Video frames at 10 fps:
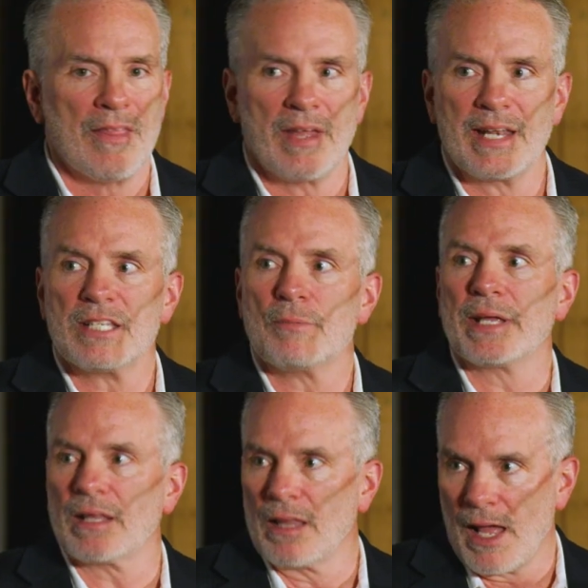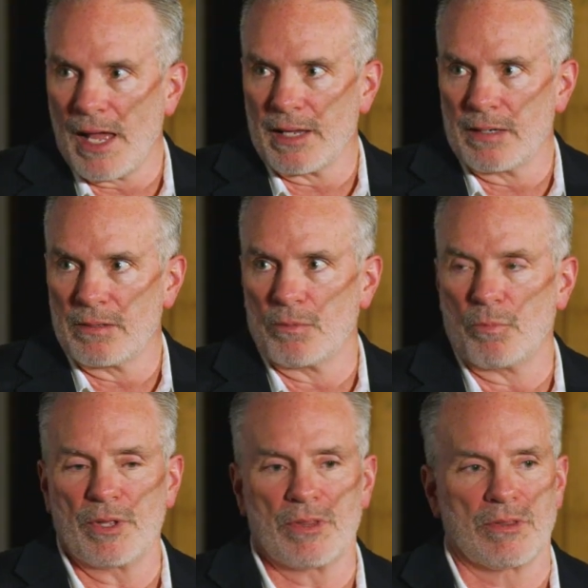They need to be aligned
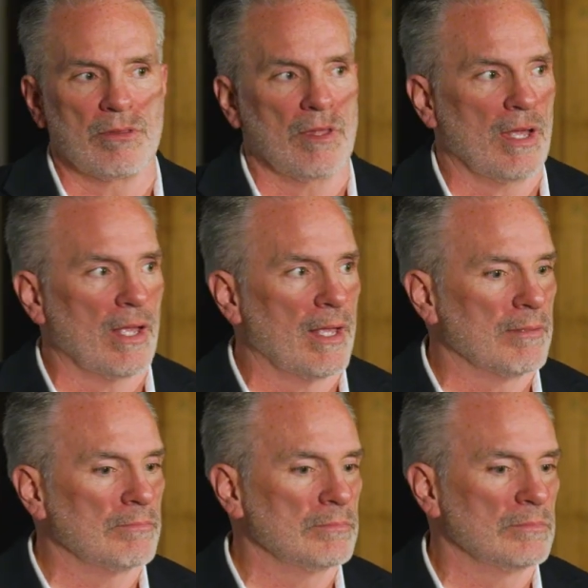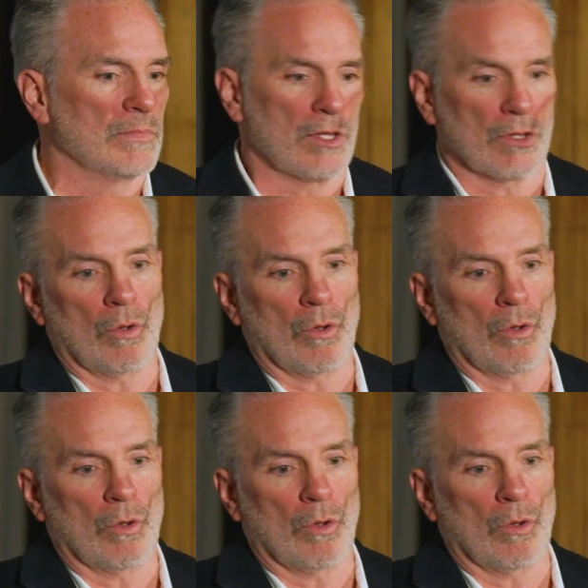with the